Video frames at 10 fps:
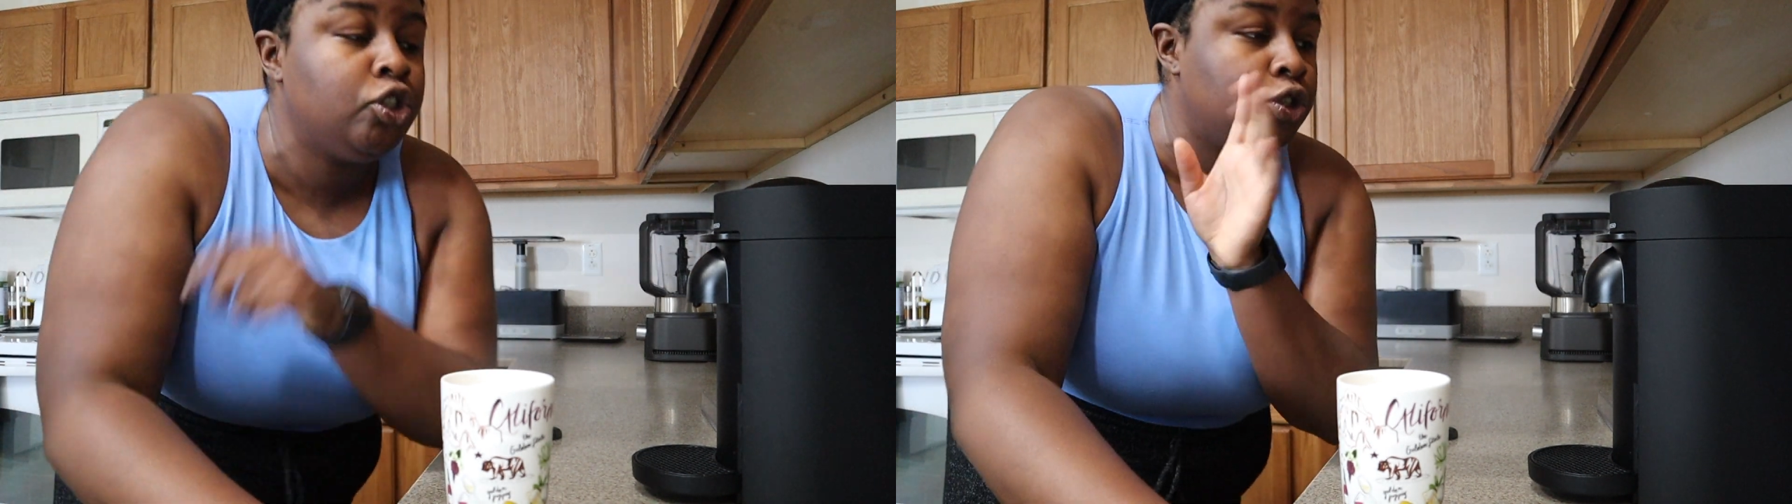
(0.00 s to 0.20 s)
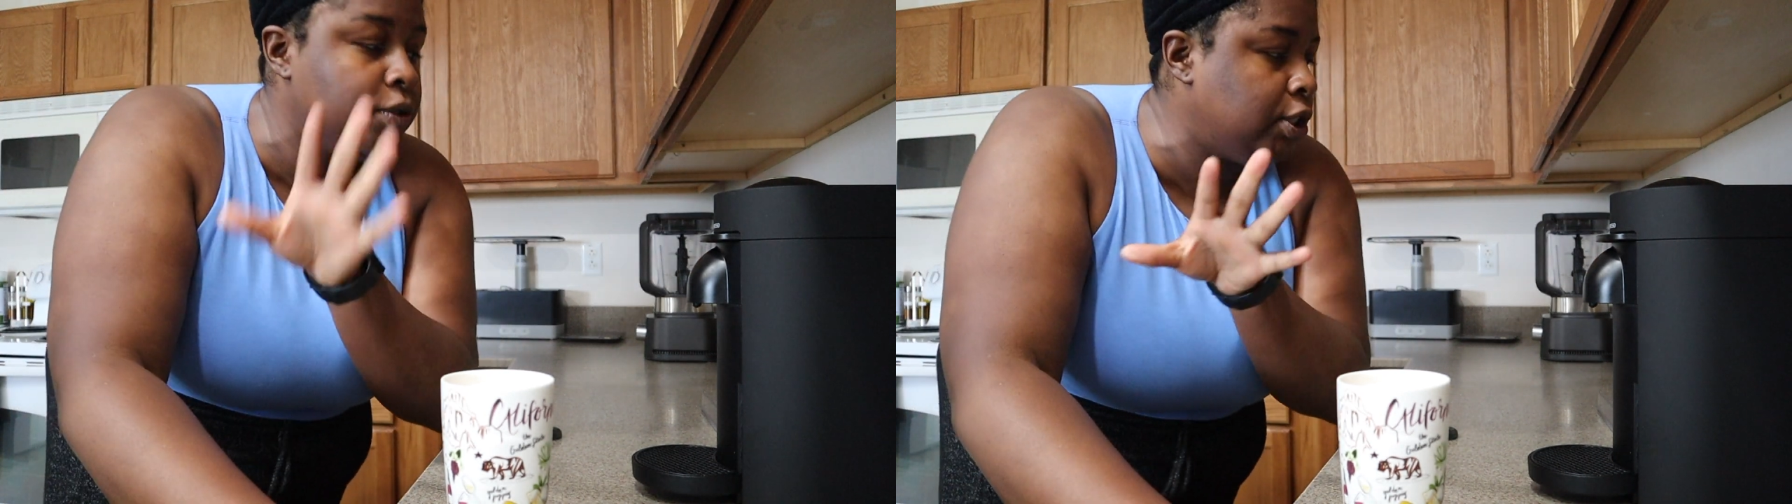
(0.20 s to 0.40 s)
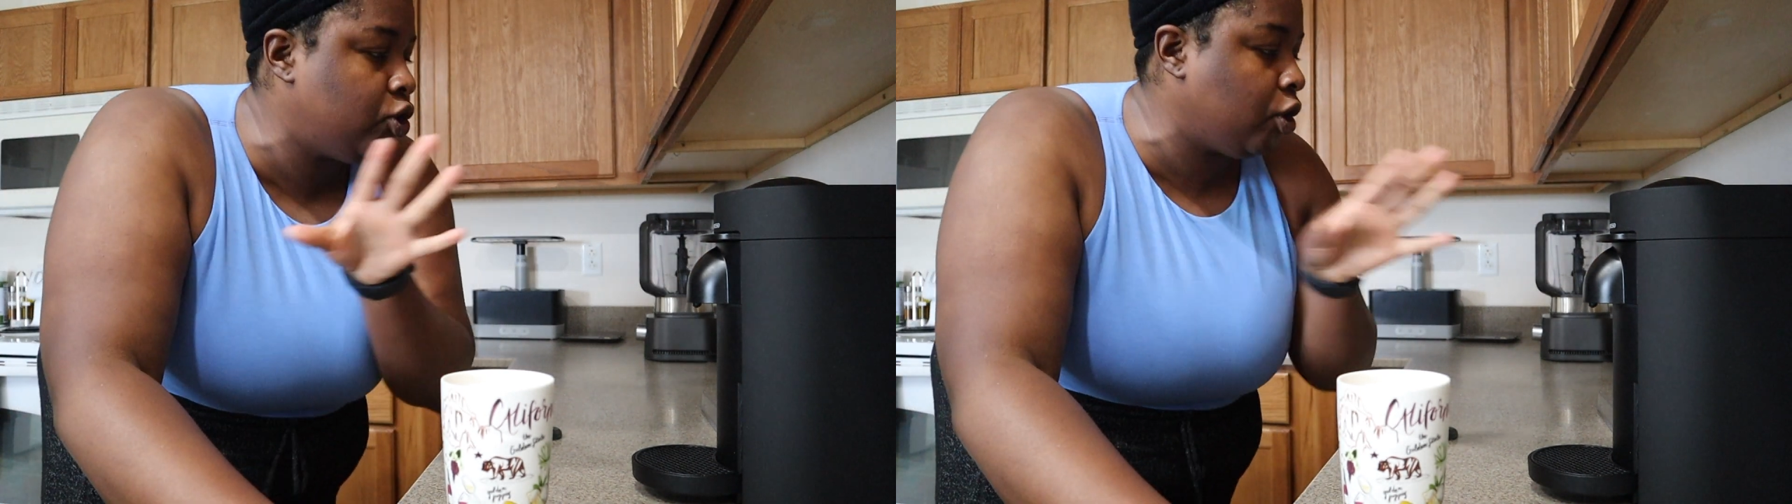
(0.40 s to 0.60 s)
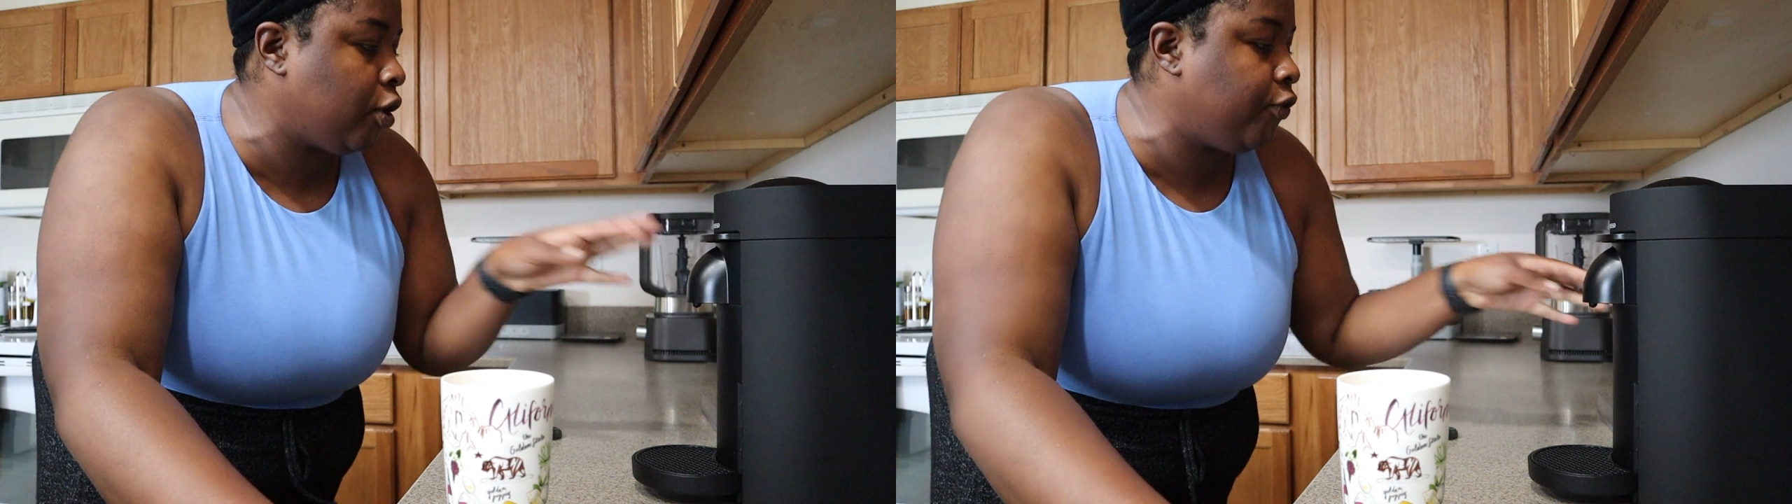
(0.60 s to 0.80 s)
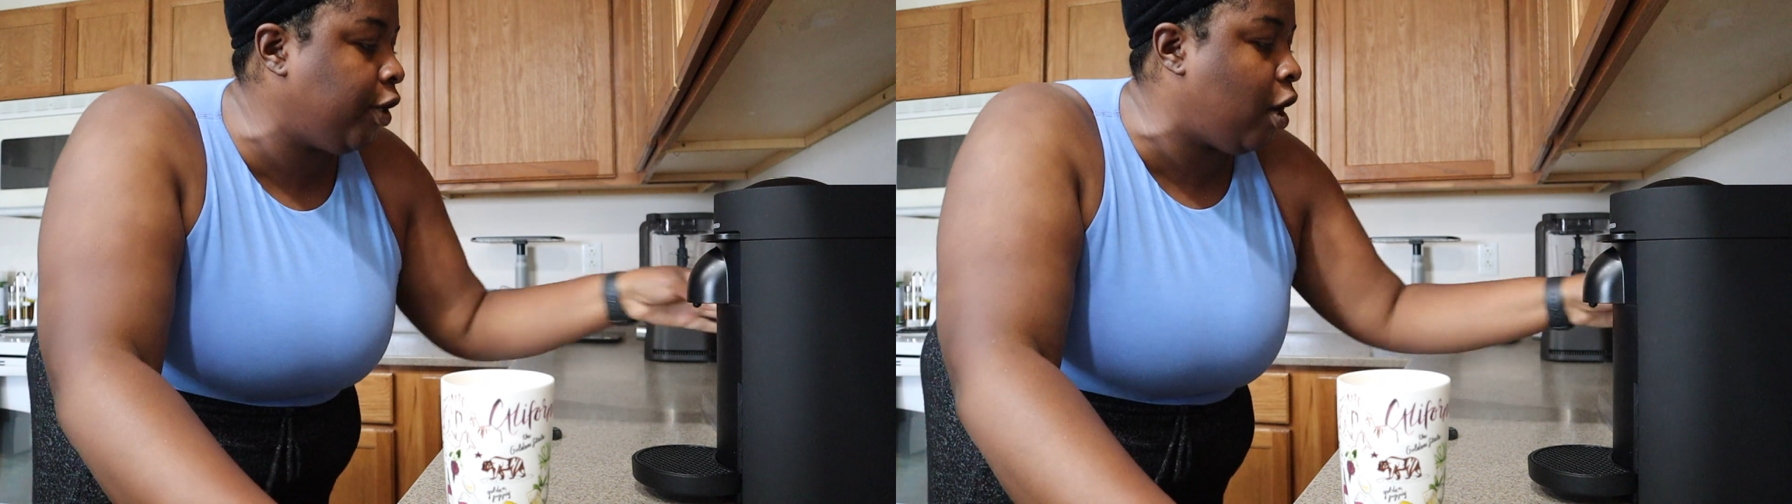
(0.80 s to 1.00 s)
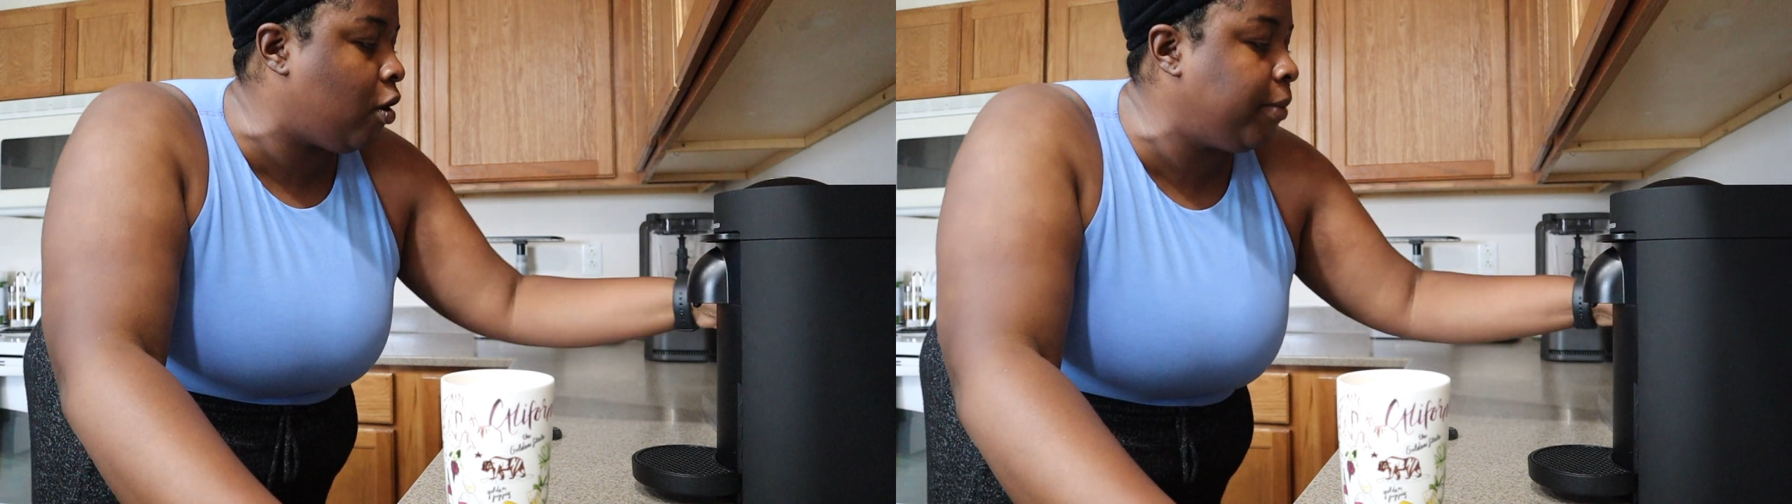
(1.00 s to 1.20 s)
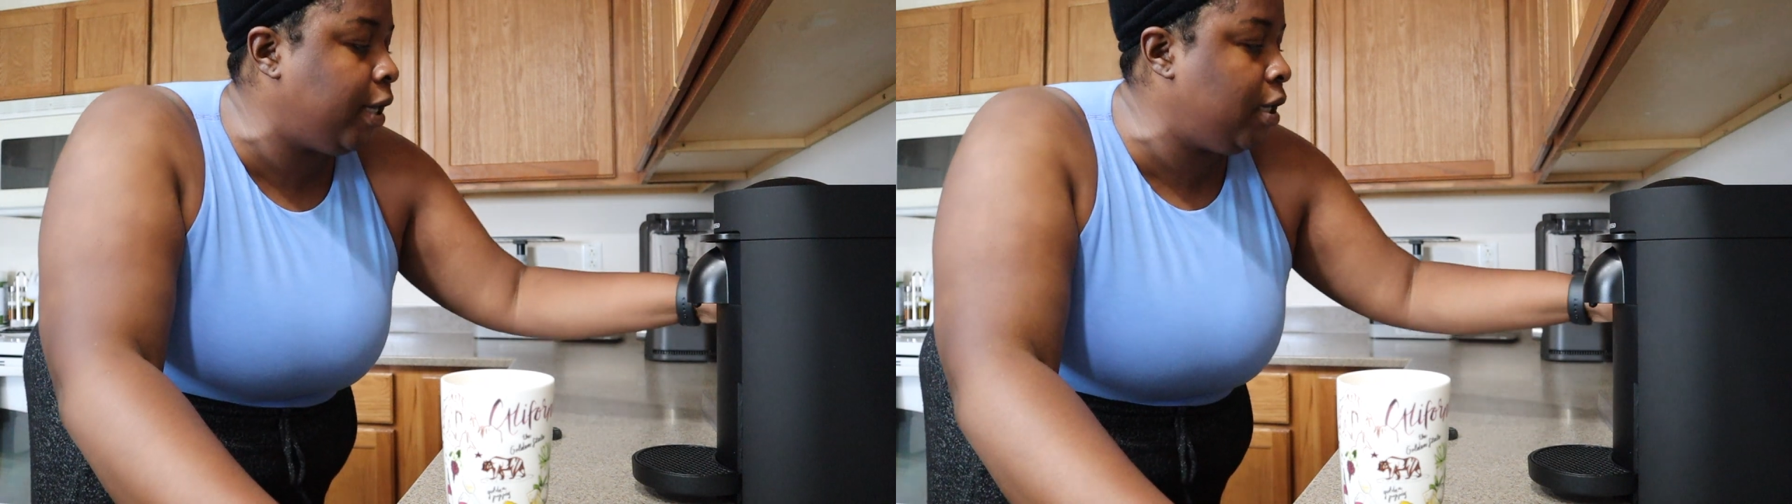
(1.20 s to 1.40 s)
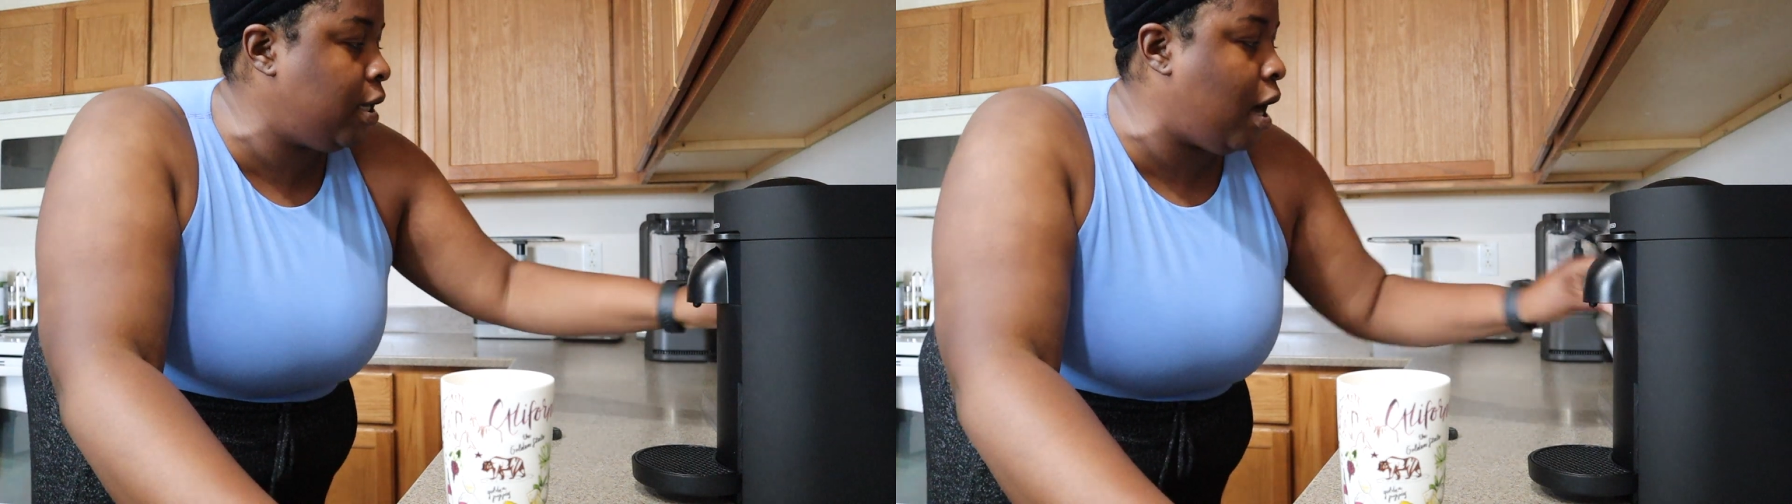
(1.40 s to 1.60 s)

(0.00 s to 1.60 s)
Use sugar-free almond,